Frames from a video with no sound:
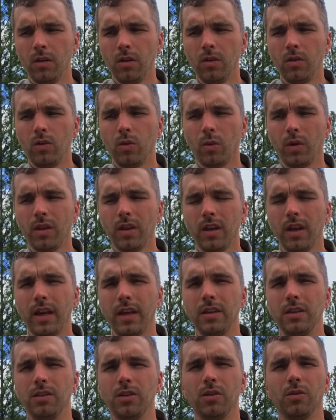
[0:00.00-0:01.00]
the one thing I
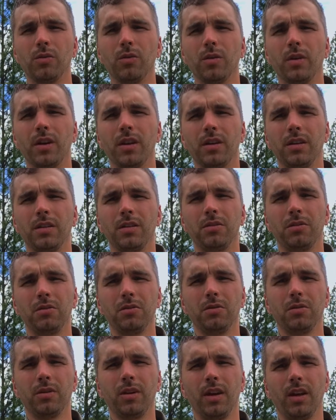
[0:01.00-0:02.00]
don't want to
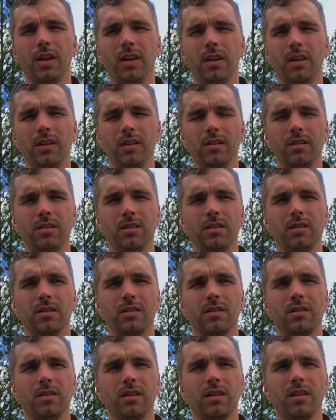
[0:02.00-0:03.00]
do
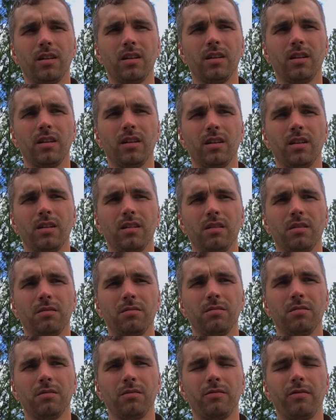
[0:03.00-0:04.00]
is
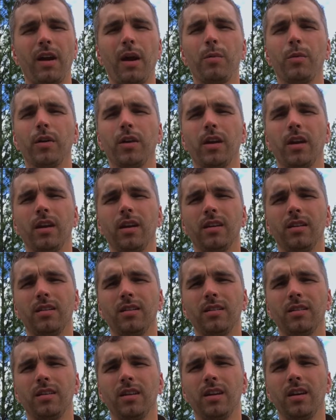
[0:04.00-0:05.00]

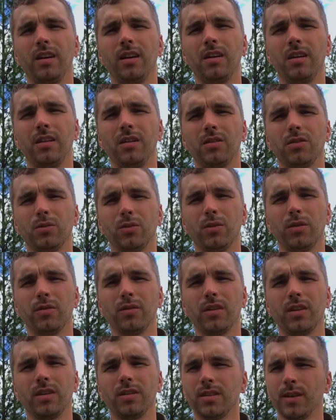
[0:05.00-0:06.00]
fabricate any sort of
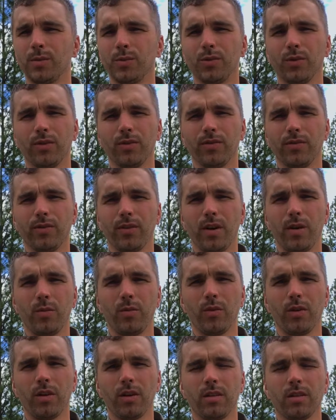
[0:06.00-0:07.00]
conceptual
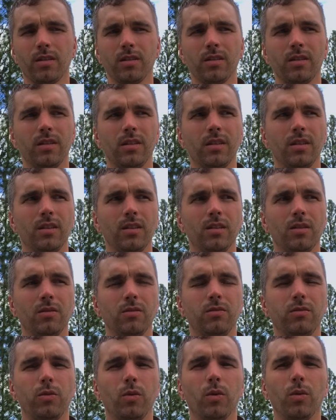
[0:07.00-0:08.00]
framework
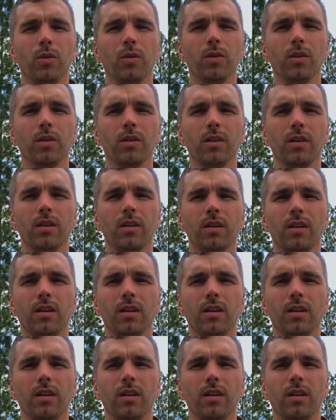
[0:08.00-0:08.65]
for